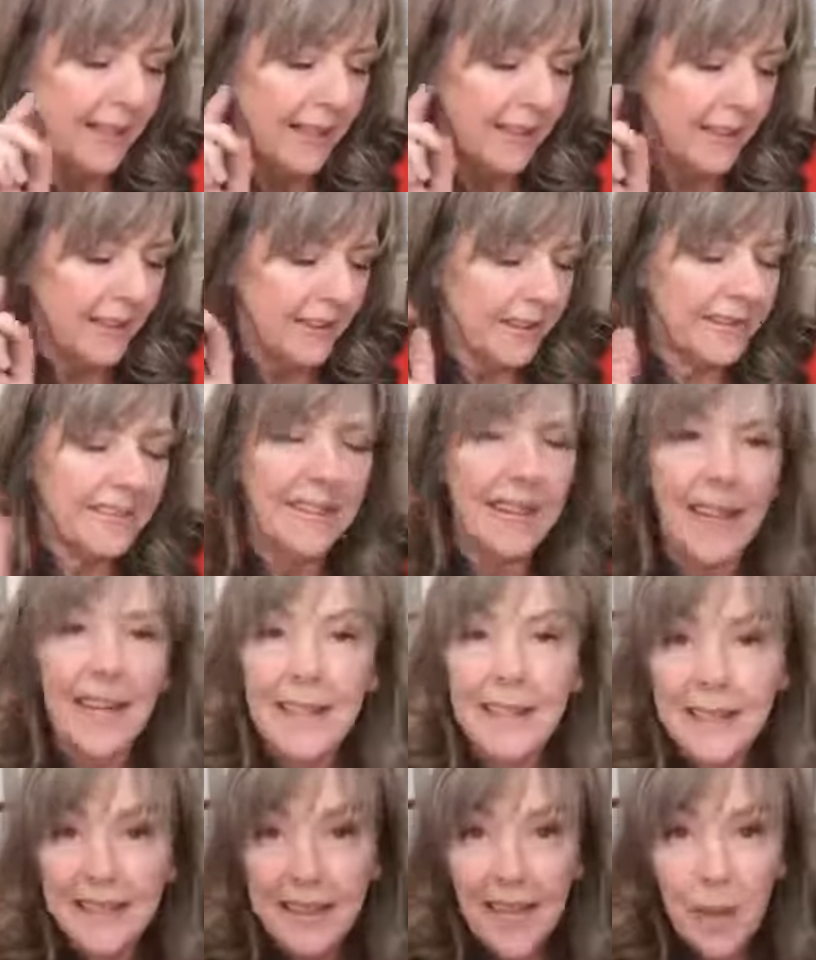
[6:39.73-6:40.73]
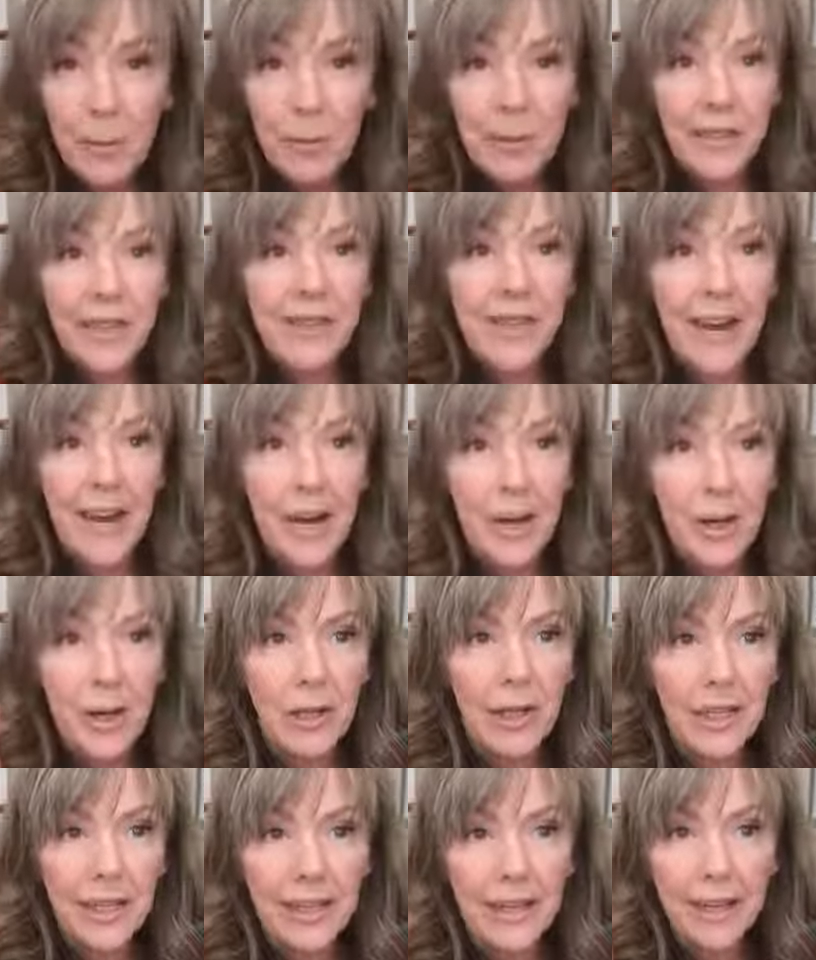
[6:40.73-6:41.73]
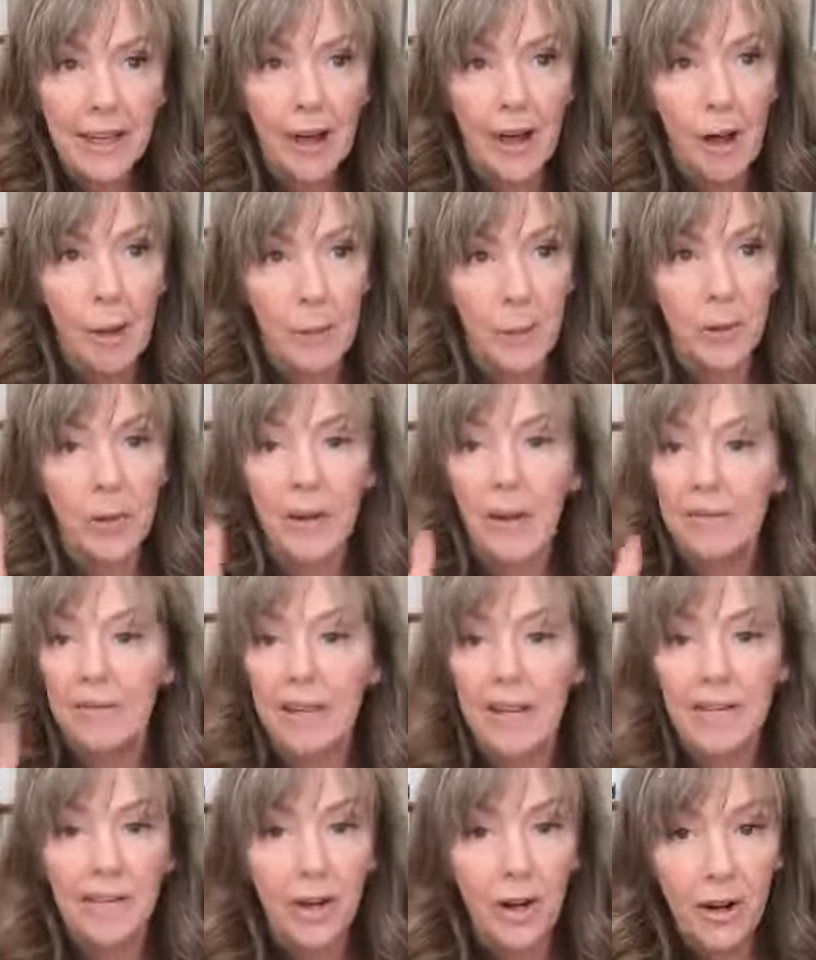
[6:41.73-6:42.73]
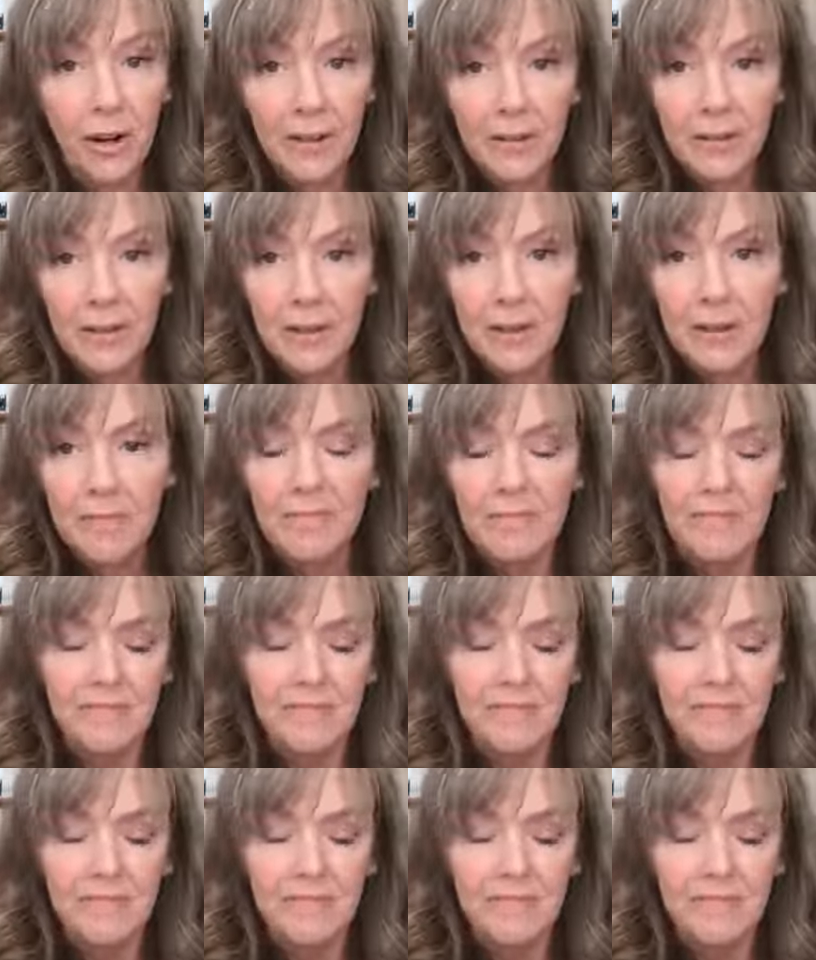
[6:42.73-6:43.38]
This lady's name is Tara Lee Cobble. I've never heard of her,